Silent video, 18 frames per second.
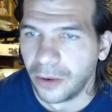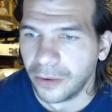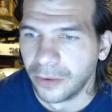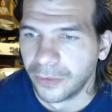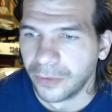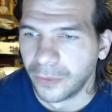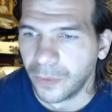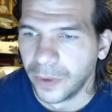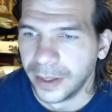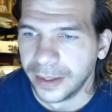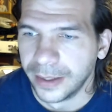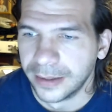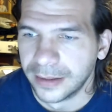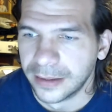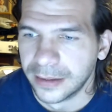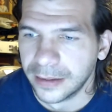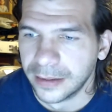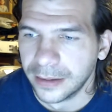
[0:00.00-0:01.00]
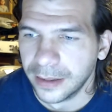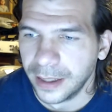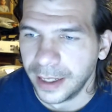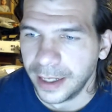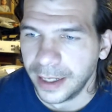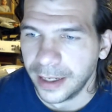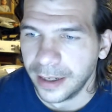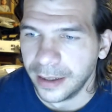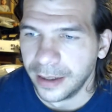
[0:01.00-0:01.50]
earthquakes,
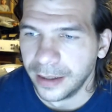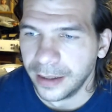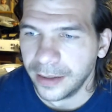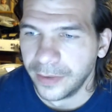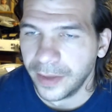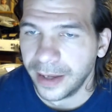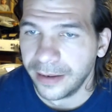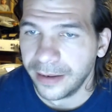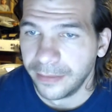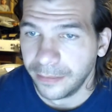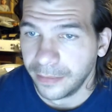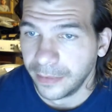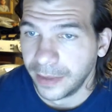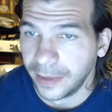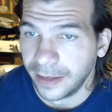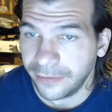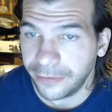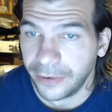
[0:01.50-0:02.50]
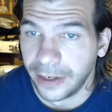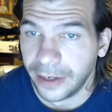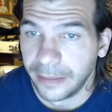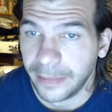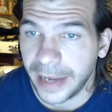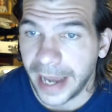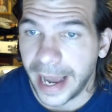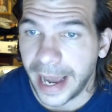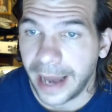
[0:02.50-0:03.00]
and they freak
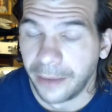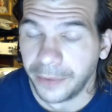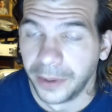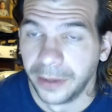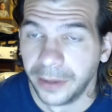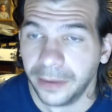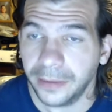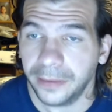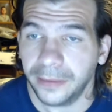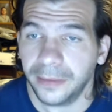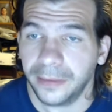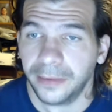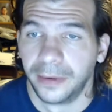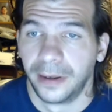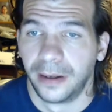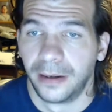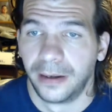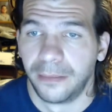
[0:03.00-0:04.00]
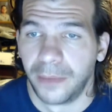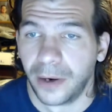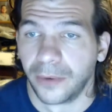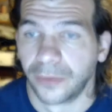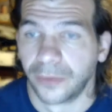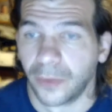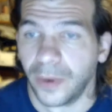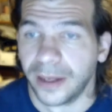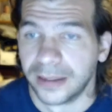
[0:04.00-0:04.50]
me out.
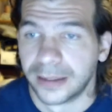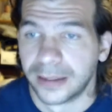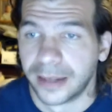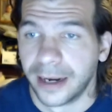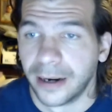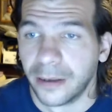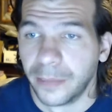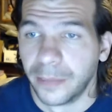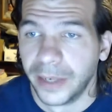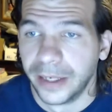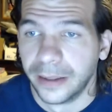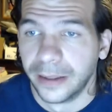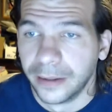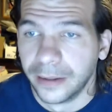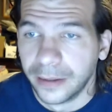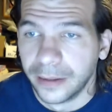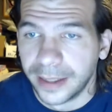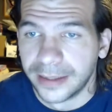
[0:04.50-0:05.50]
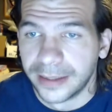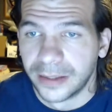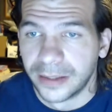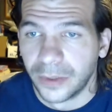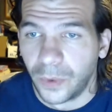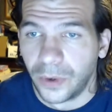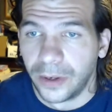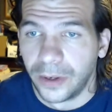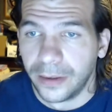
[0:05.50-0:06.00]
Earthquakes scare me. That's the
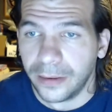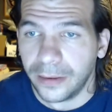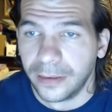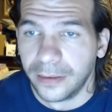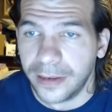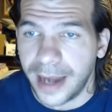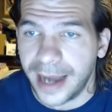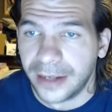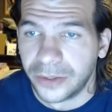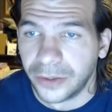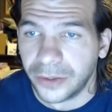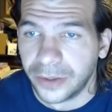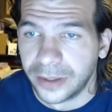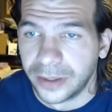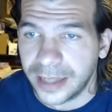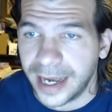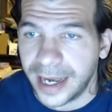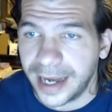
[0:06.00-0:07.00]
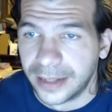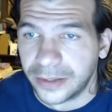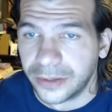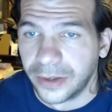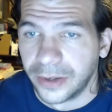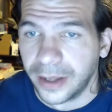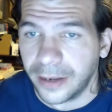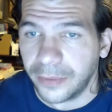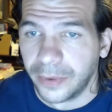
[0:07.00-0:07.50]
one natural
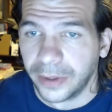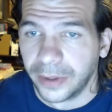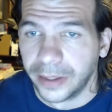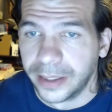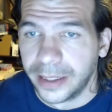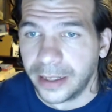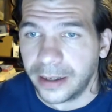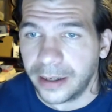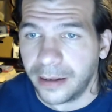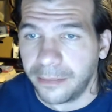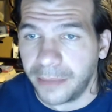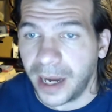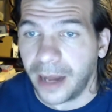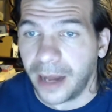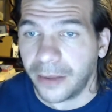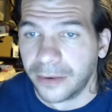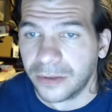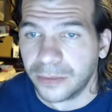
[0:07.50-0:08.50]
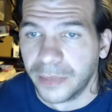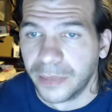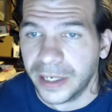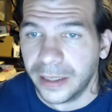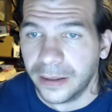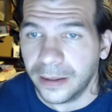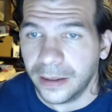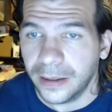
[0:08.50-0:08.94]
disaster that really bothers me.